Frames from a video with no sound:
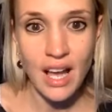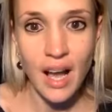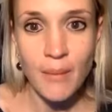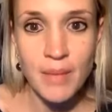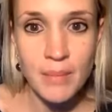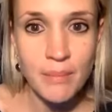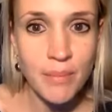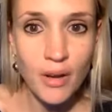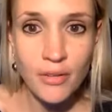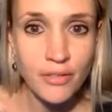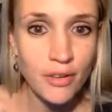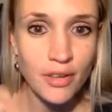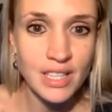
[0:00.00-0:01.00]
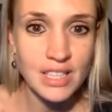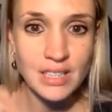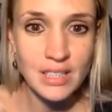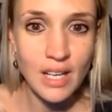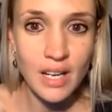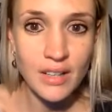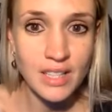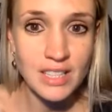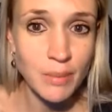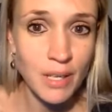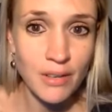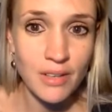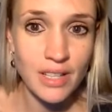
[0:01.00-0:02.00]
I mean, both are
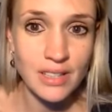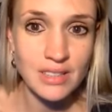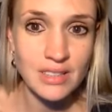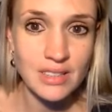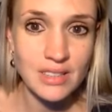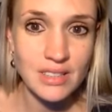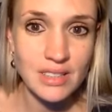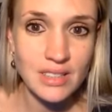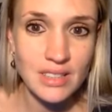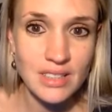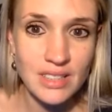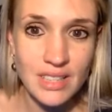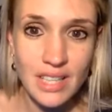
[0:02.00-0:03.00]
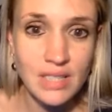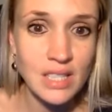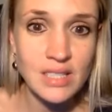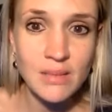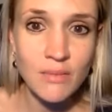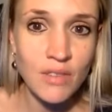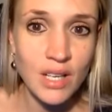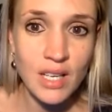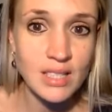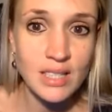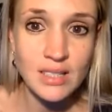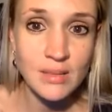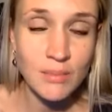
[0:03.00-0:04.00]
experience. It doesn't really,
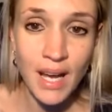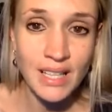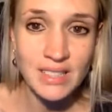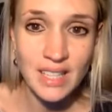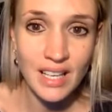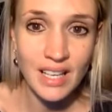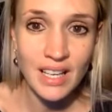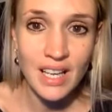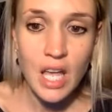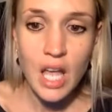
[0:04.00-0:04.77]
it doesn't matter.